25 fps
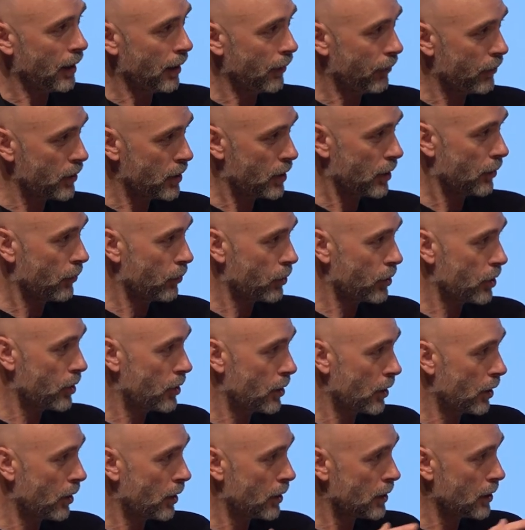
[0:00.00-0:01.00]
that for civil
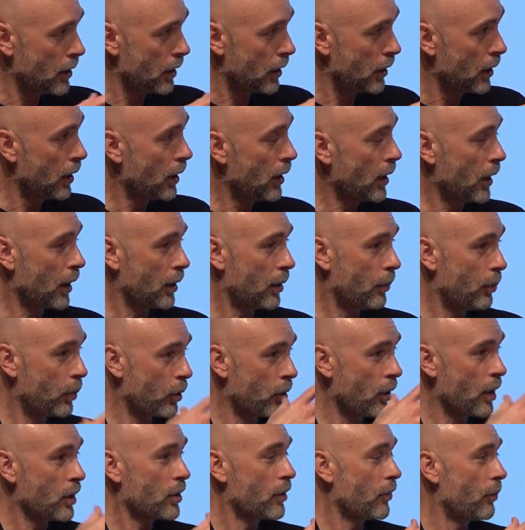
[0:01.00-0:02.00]
society and the
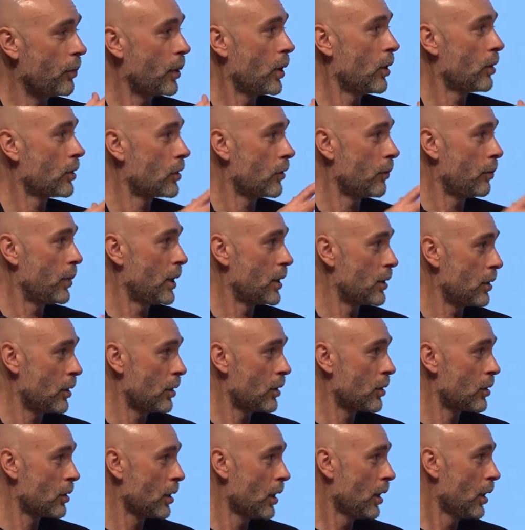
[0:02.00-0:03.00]
progressive parts of
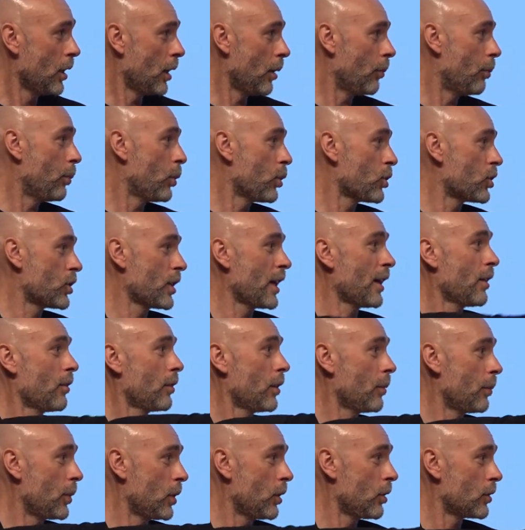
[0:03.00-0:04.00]
business, and push out
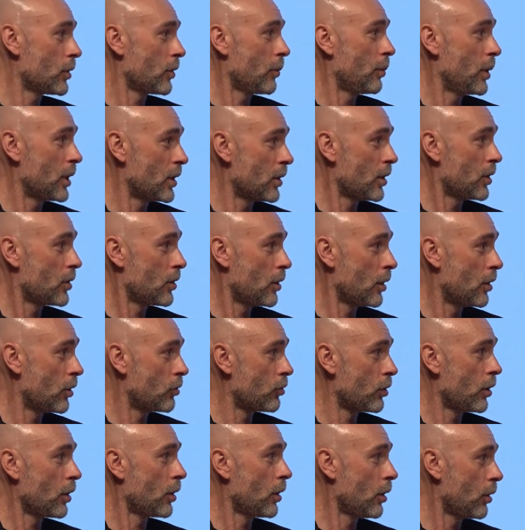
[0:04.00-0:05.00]
the parts of business that are
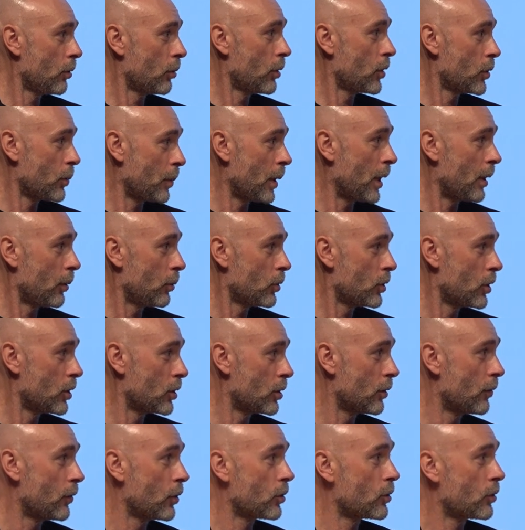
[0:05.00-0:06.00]
trying to hold us back, which is
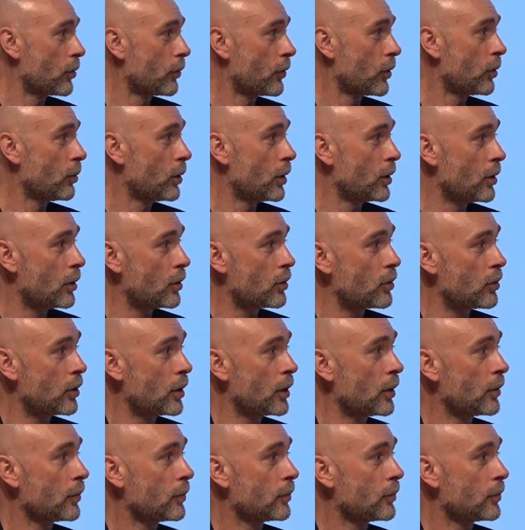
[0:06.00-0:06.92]
the fossil fuel industry.